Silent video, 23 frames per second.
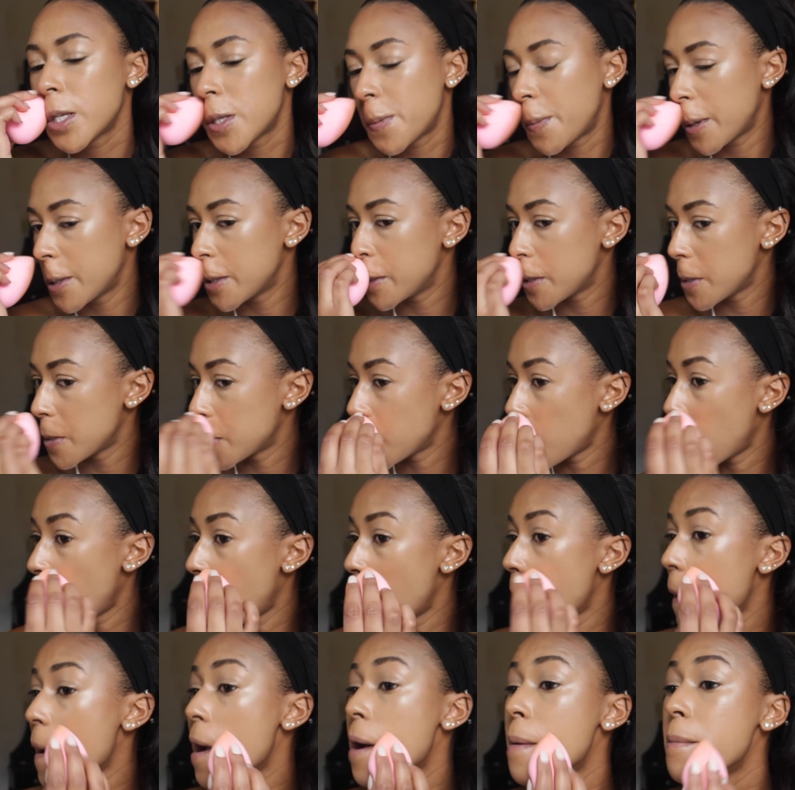These sponges
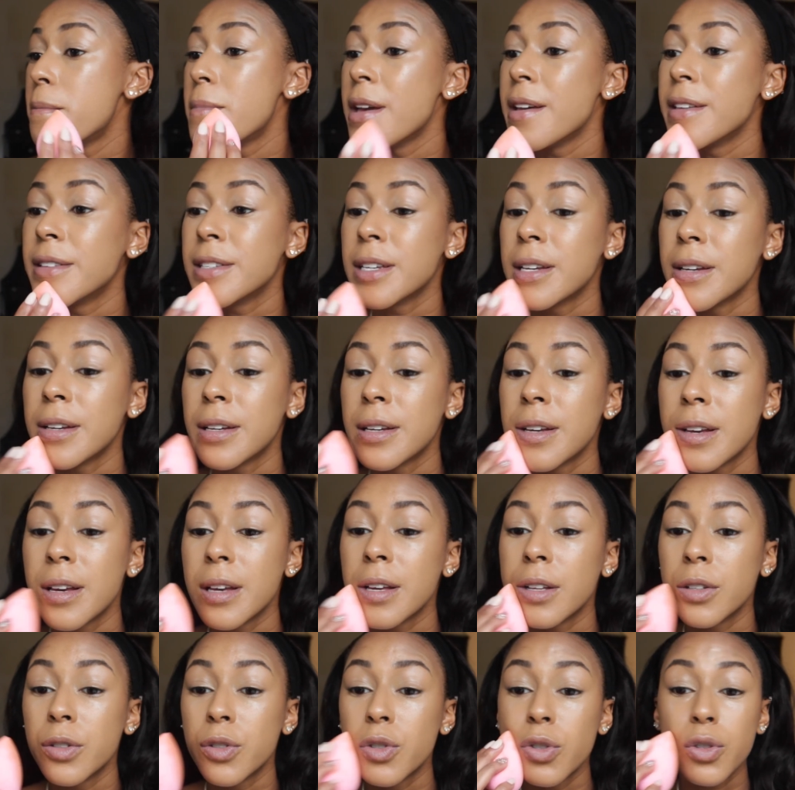are
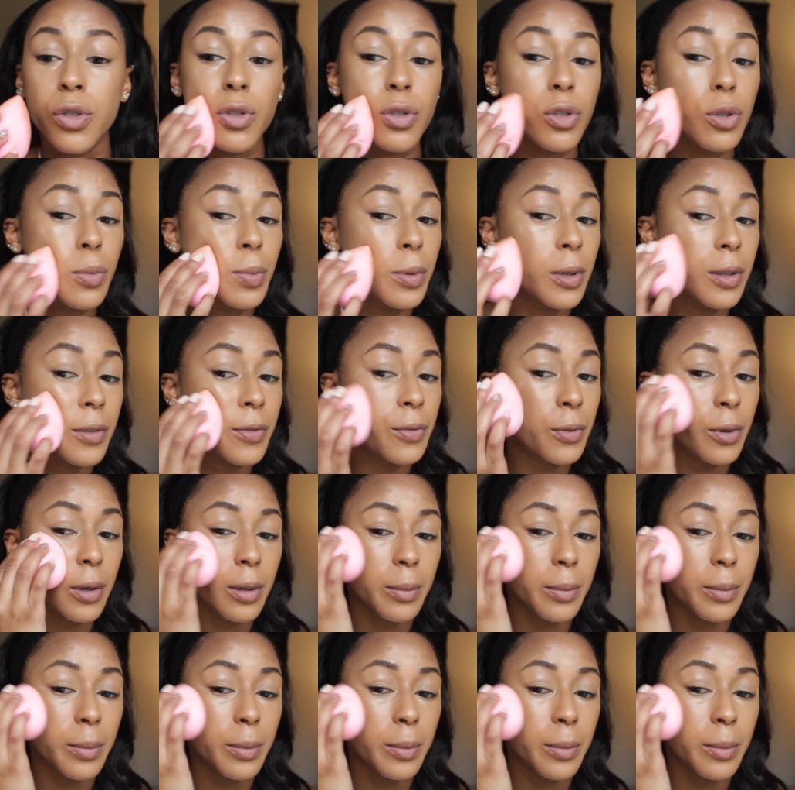amazing and super